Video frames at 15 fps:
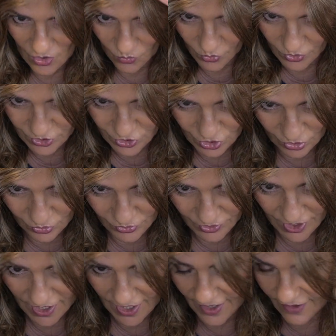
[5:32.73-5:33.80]
We don't
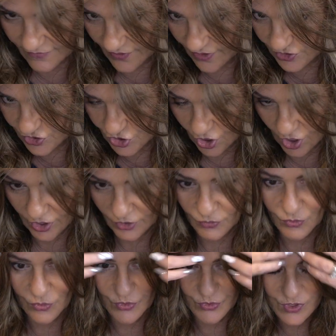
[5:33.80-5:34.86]
have a dark
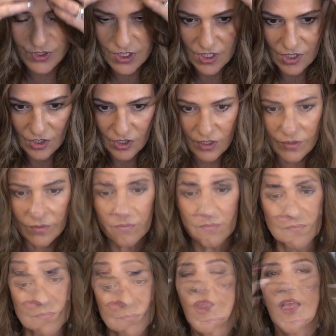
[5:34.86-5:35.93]
root here.
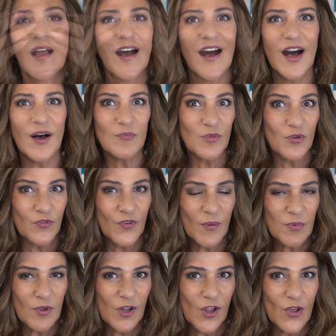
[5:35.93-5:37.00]
I'll move
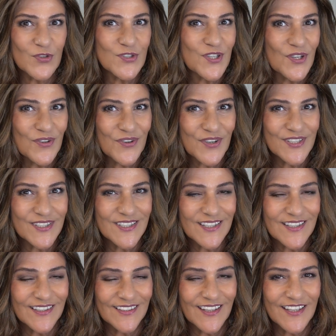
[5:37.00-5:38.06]
up close so you can see
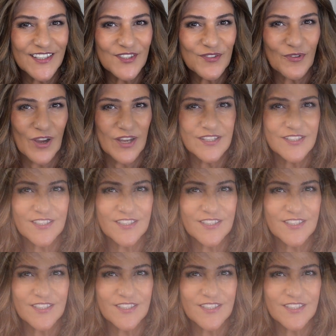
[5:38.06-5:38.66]
the lace front.